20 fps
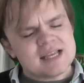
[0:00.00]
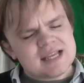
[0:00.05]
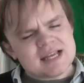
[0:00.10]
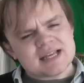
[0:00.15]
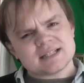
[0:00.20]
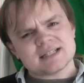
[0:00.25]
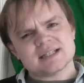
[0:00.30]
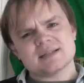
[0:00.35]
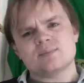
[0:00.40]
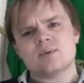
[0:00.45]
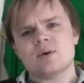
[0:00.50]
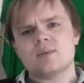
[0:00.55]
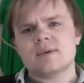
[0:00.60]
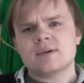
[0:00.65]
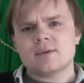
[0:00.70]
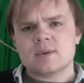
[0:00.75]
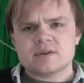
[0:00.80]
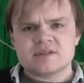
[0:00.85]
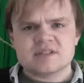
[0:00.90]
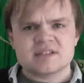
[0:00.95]
Yes, this
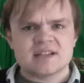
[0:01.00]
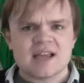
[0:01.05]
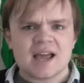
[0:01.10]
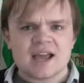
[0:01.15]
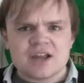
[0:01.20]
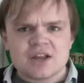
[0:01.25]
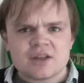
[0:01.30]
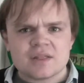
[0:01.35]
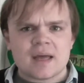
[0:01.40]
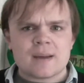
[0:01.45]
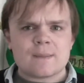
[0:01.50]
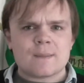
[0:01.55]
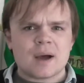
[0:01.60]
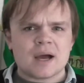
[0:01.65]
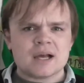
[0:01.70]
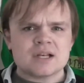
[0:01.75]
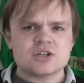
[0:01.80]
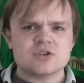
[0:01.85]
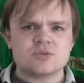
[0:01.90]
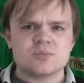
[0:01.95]
probably won't scare you that
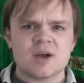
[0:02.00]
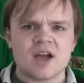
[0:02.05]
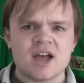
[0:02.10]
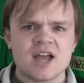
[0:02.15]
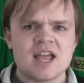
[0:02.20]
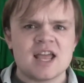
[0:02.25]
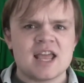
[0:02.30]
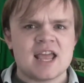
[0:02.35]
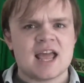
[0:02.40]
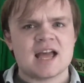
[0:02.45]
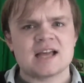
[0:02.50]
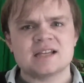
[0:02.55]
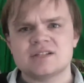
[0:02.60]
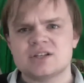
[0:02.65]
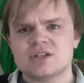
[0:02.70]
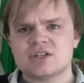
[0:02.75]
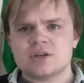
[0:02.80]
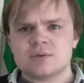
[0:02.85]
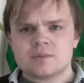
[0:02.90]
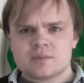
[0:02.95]
much, but it
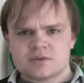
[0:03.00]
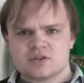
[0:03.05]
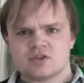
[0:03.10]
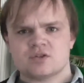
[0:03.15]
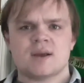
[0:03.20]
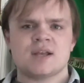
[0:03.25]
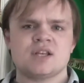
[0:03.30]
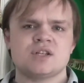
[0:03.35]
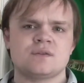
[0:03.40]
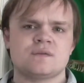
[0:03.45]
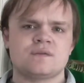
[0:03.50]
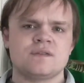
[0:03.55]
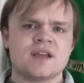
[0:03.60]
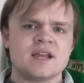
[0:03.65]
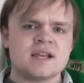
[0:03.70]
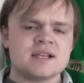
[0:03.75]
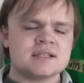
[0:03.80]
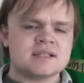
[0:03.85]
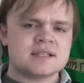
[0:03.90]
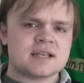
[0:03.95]
has to do with Stranger
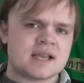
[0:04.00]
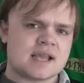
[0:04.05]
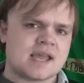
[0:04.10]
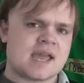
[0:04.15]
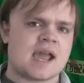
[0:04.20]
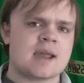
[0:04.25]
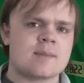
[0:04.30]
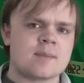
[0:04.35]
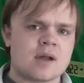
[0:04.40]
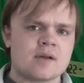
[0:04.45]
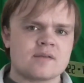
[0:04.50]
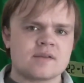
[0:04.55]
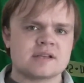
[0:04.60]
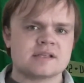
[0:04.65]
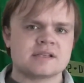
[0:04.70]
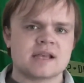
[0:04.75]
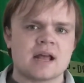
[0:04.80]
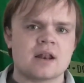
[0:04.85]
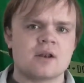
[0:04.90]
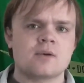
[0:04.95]
Things. It came out
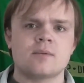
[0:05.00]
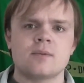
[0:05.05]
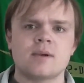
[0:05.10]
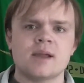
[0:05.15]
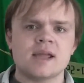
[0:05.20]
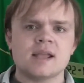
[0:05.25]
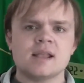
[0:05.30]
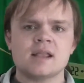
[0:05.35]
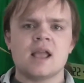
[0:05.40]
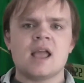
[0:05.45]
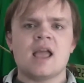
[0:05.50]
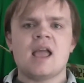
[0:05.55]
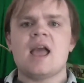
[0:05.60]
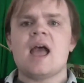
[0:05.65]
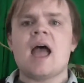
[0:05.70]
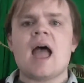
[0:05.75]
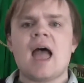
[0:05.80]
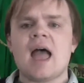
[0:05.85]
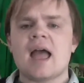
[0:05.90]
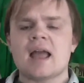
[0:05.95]
this Halloween
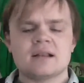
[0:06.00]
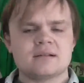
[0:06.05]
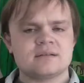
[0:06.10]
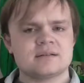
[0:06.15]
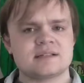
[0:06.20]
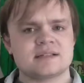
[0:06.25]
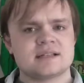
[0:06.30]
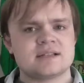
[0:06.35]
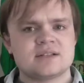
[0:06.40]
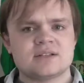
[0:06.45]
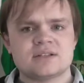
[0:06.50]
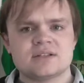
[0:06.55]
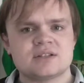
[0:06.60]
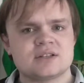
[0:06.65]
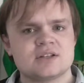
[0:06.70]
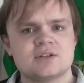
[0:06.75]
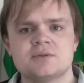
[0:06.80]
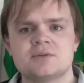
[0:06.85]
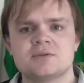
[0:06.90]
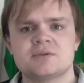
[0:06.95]
and season
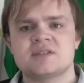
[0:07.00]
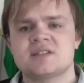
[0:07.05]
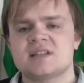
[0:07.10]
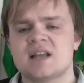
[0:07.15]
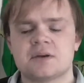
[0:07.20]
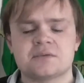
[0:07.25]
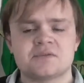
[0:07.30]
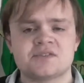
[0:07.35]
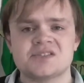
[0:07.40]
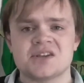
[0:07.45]
two stuff.